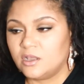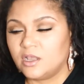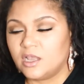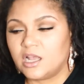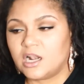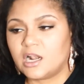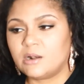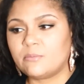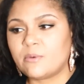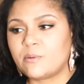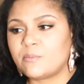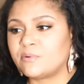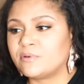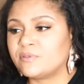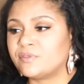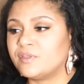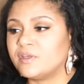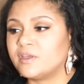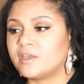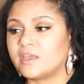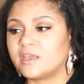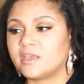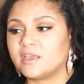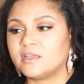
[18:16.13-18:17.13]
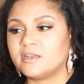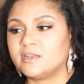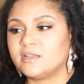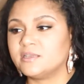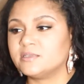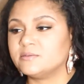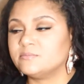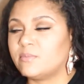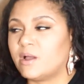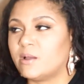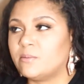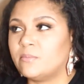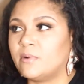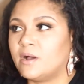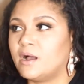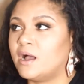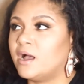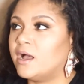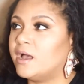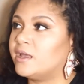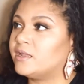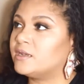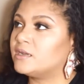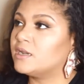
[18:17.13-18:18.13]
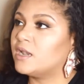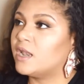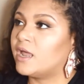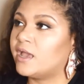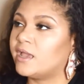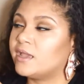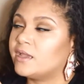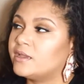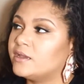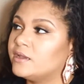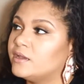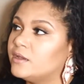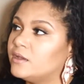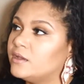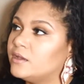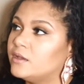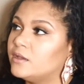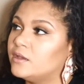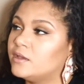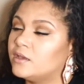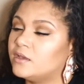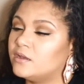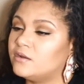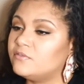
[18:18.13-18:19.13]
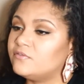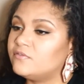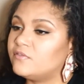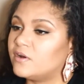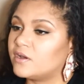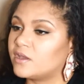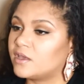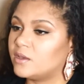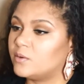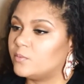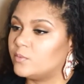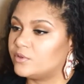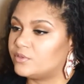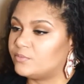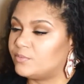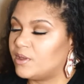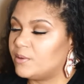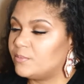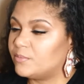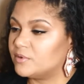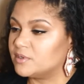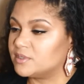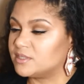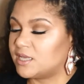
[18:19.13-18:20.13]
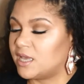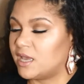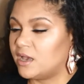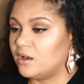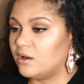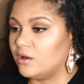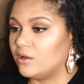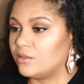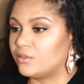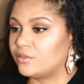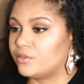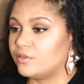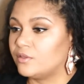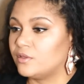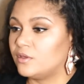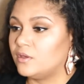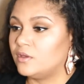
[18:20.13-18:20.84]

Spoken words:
And I remember thinking in my mind, like, you're fucking with people's health.